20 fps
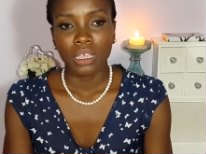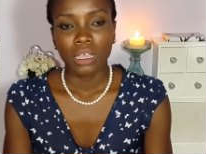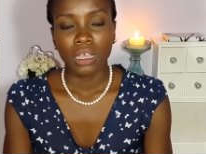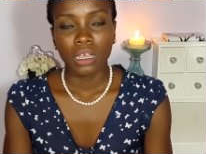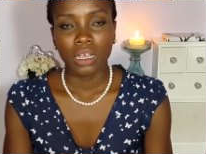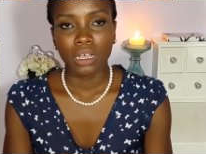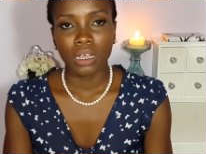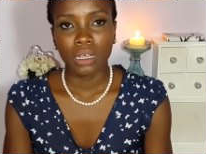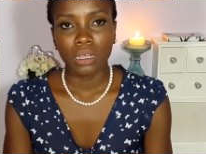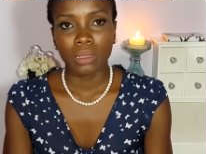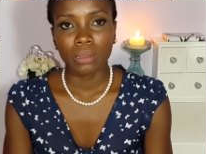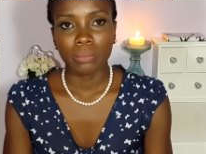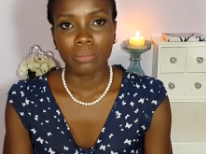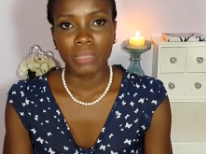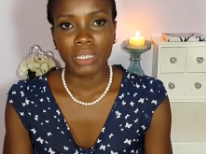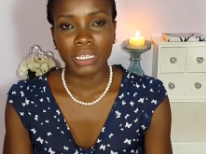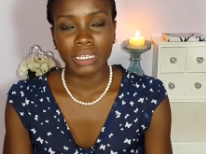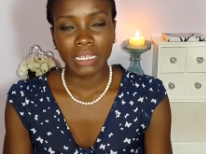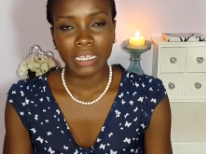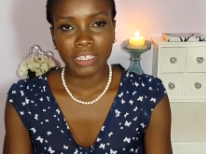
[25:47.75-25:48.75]

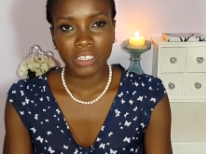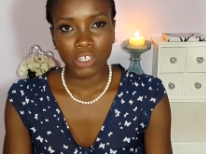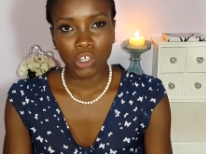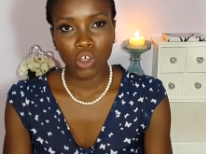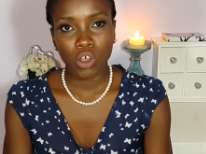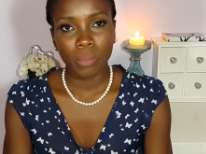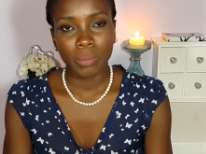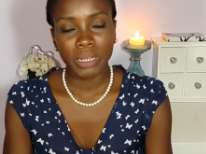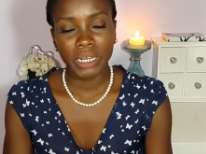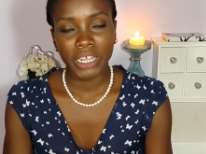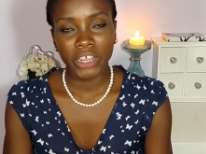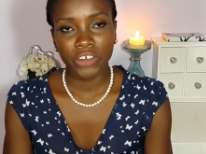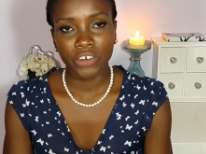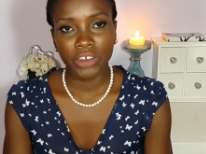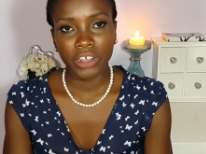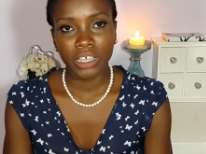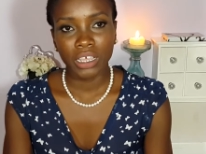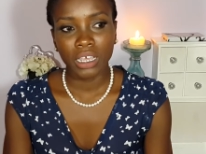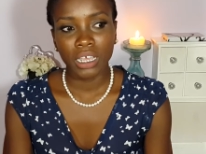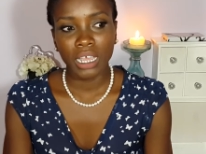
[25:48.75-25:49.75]
in like the common
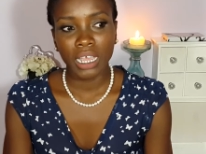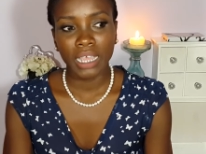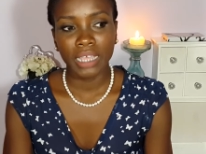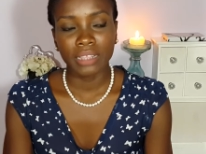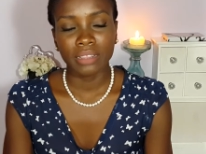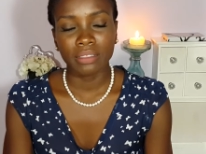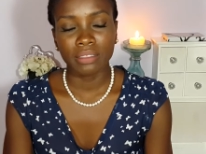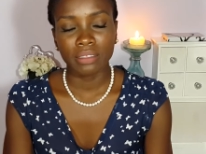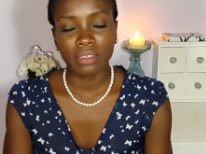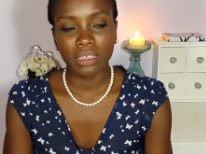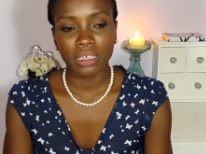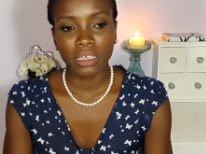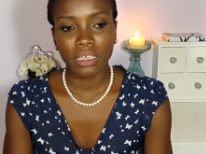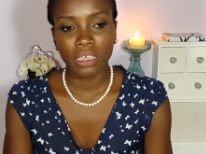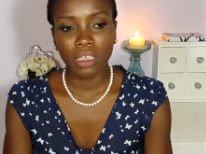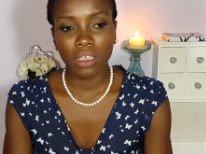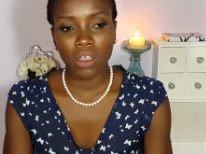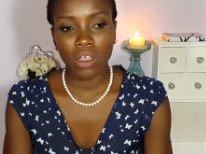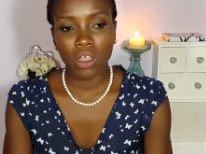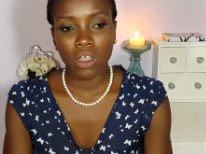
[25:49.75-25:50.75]
area, and they
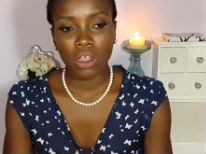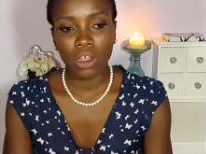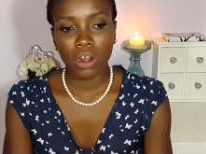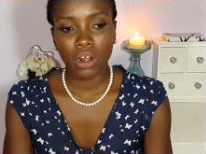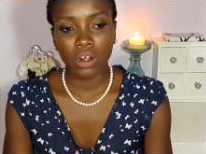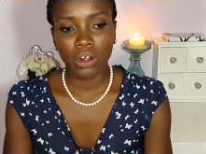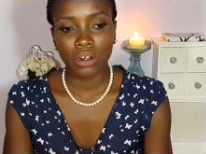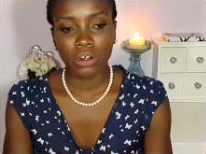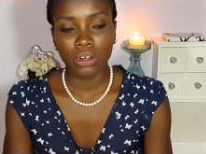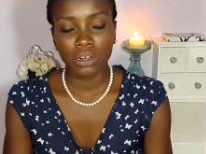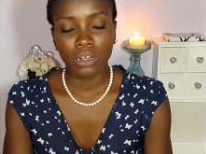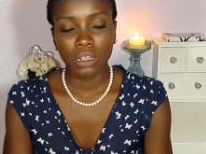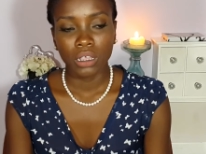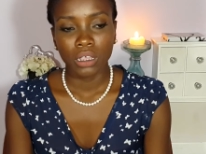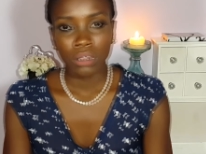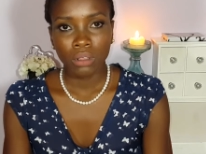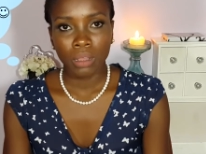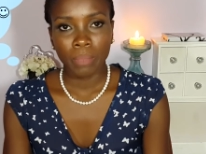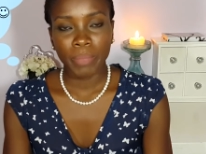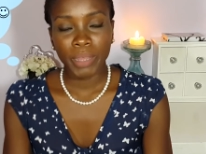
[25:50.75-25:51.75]
are
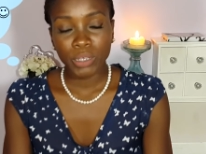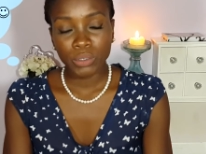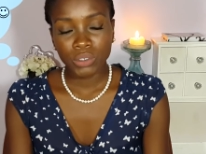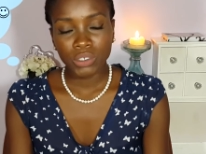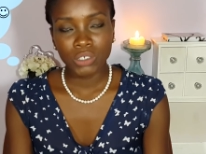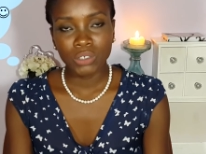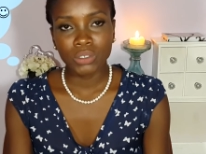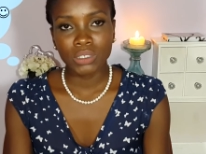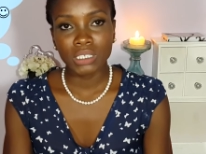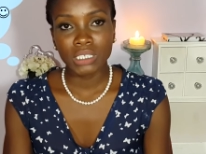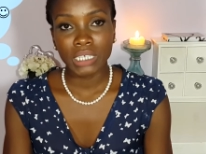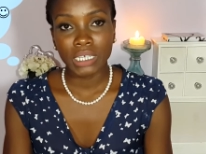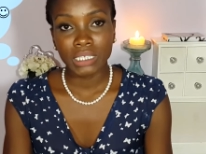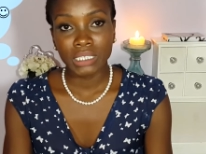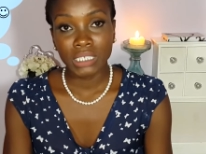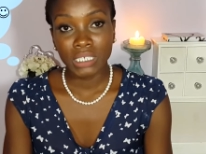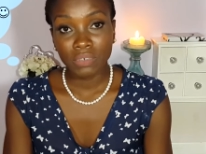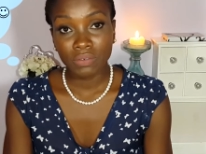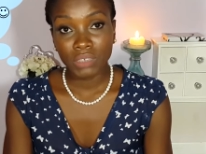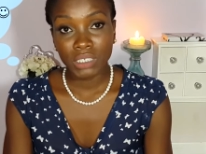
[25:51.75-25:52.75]
about to do this
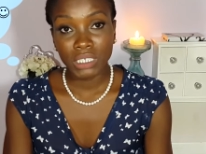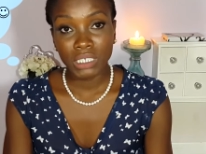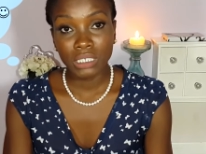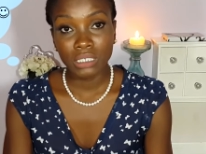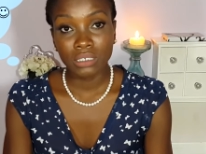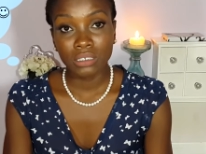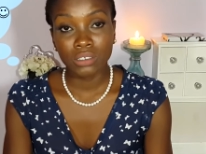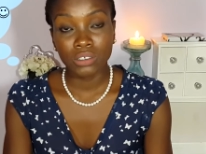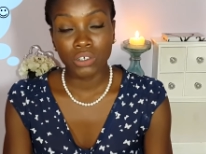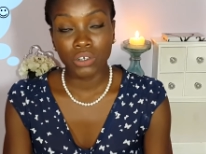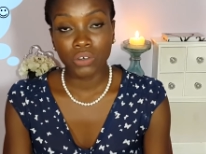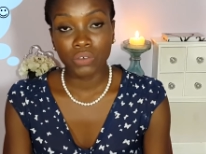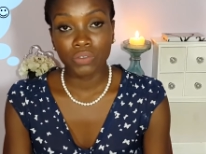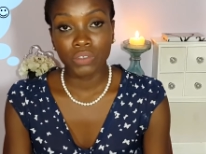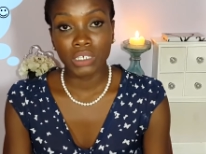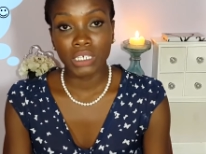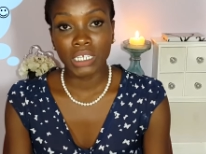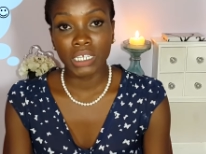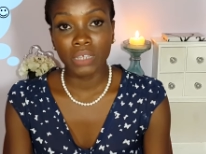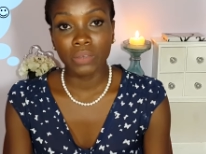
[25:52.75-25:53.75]
activity to start off the
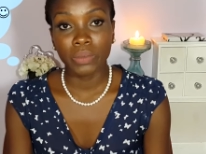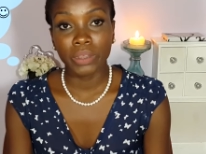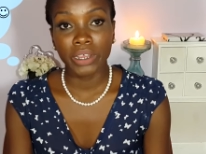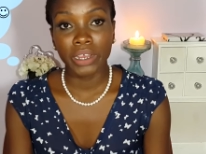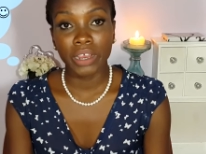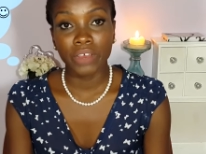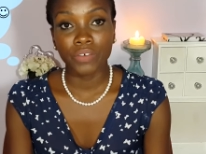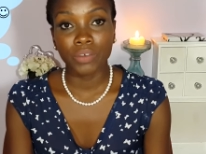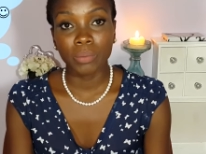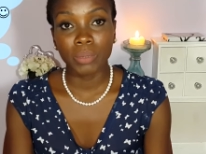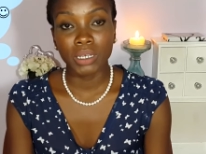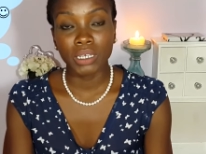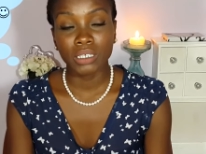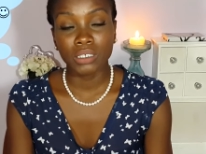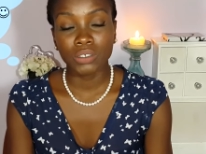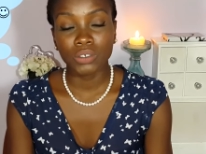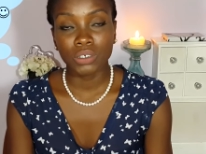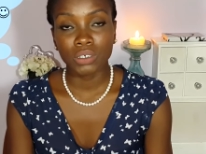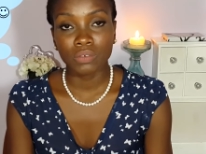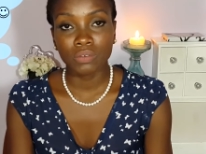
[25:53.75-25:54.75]
day where everybody
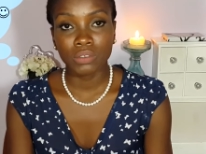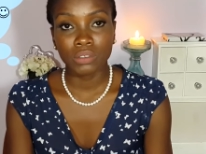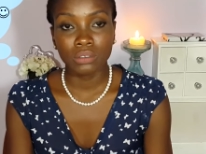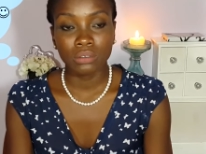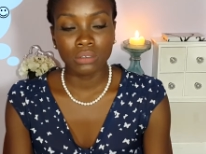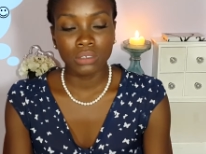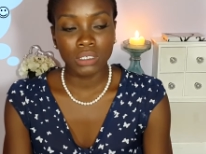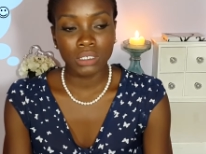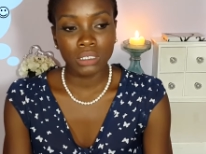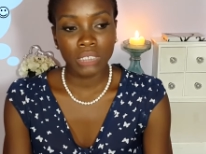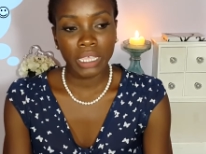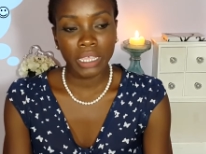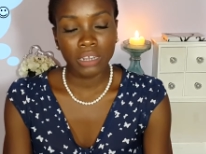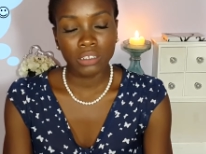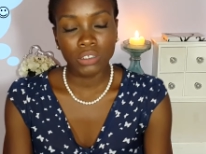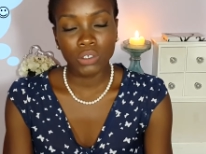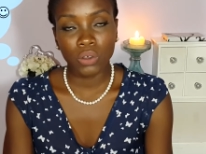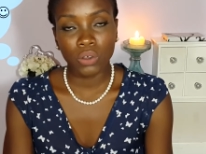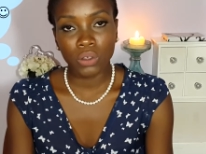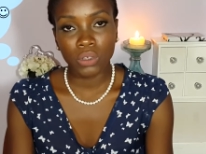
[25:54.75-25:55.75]
sort of just kind of
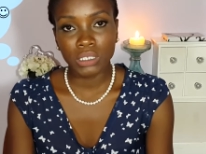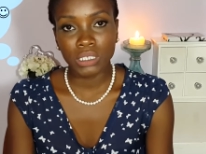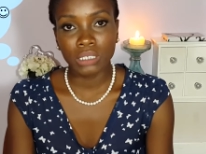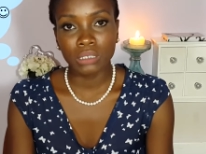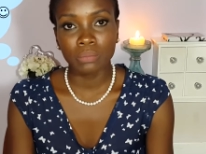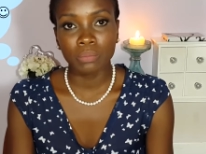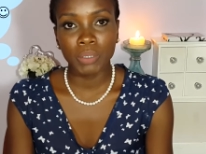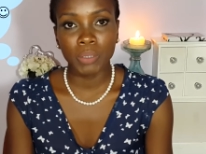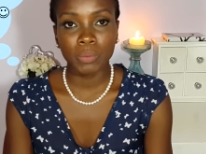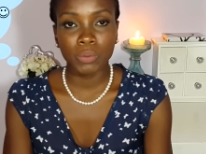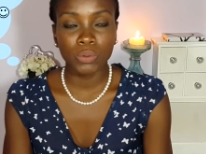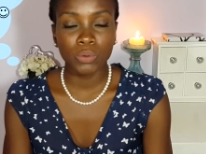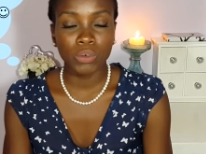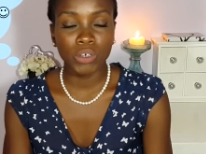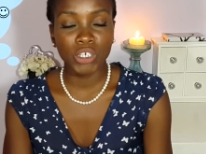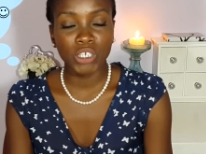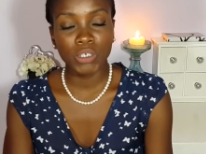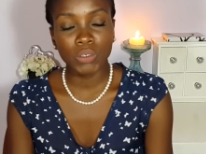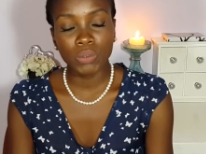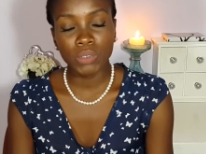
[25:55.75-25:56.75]
talks, and people who are
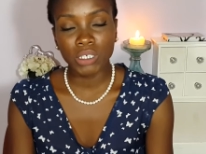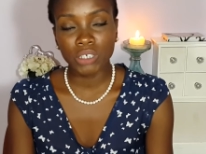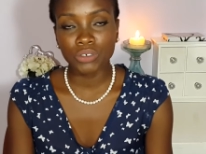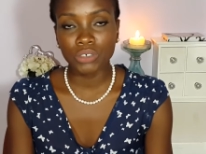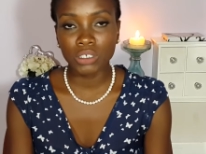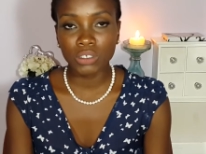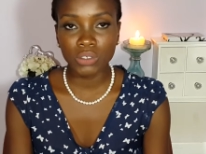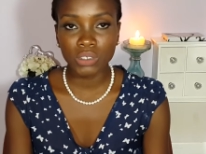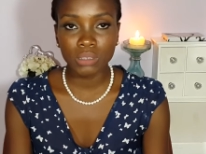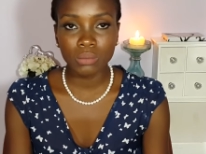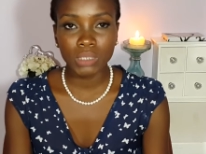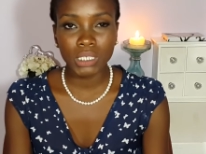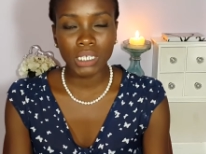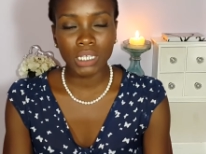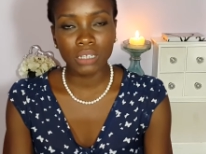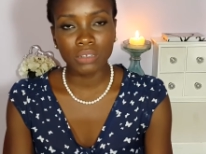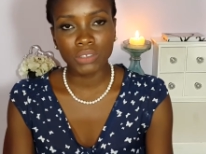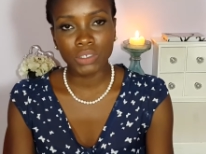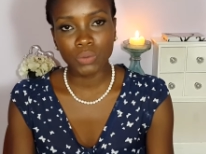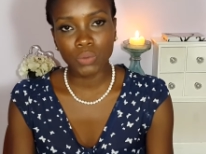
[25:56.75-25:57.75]
new introduce
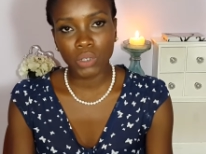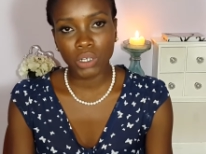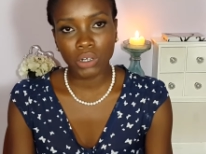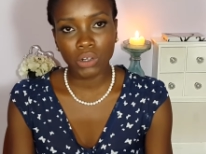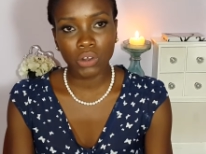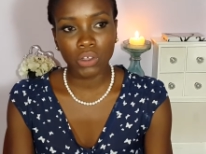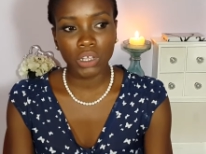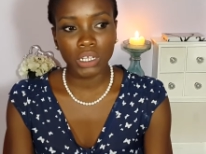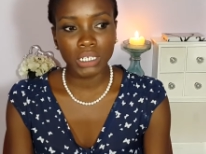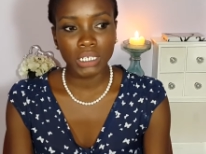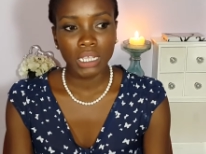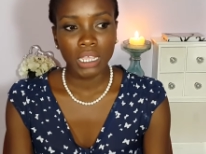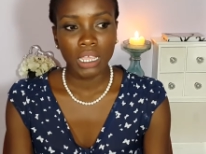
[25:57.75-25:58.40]
themselves and whatnot.